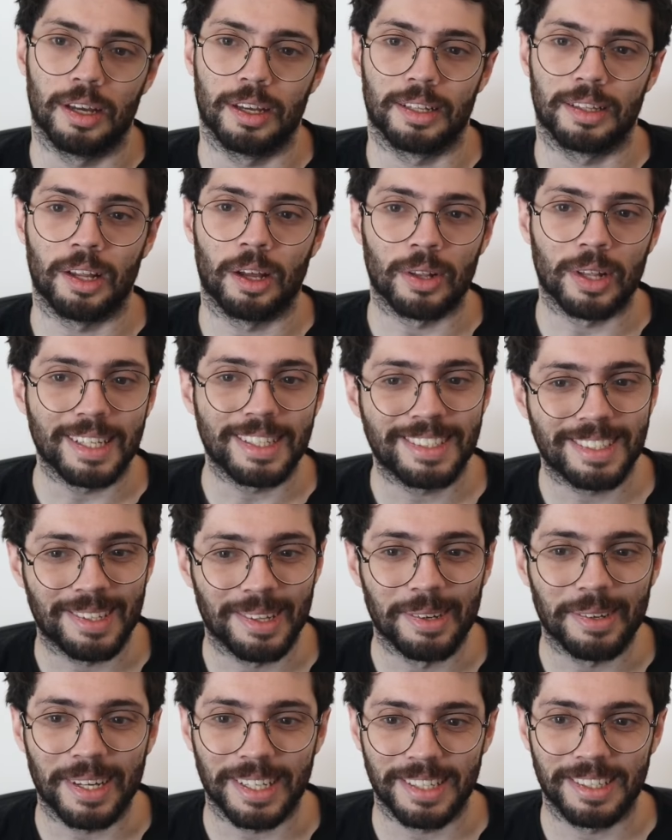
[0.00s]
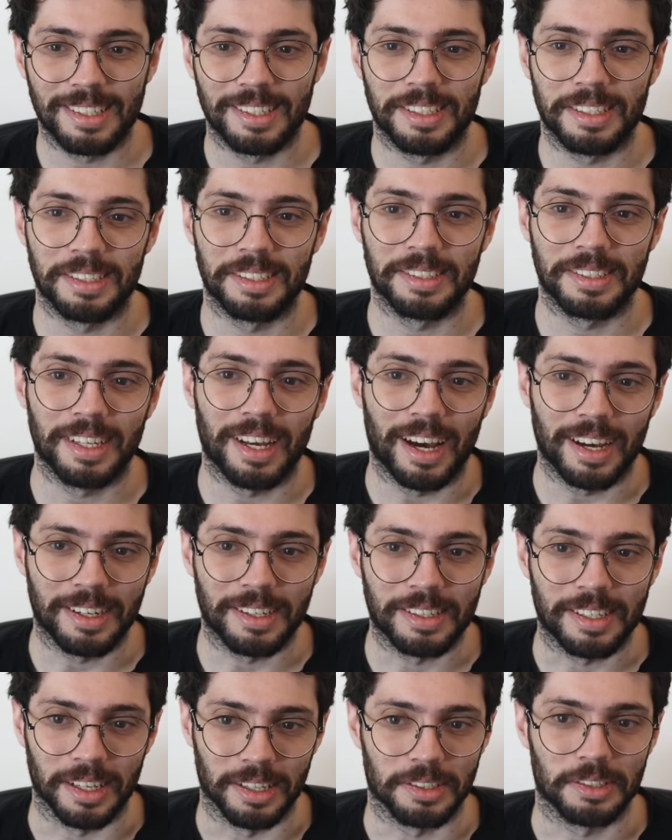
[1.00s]
Now let's look at the
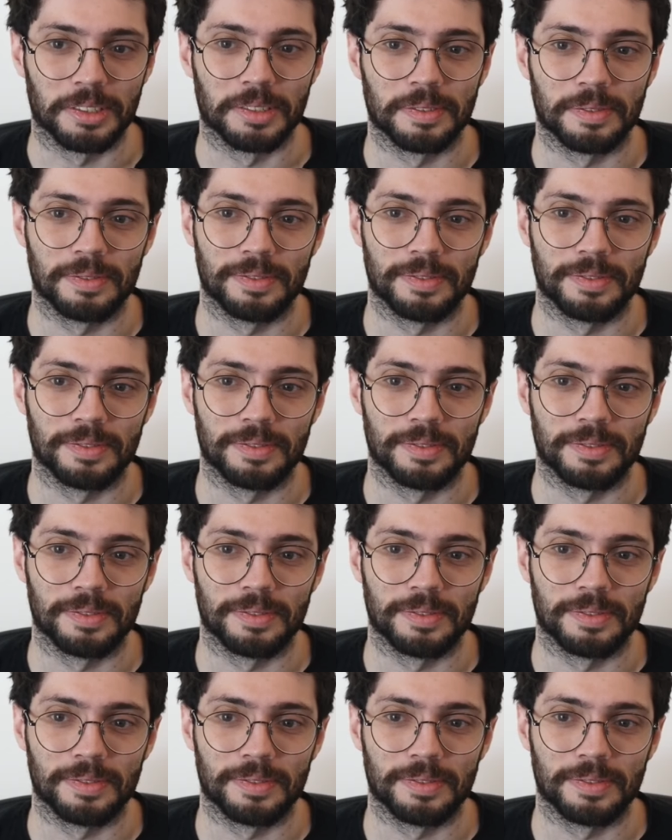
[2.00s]
either case.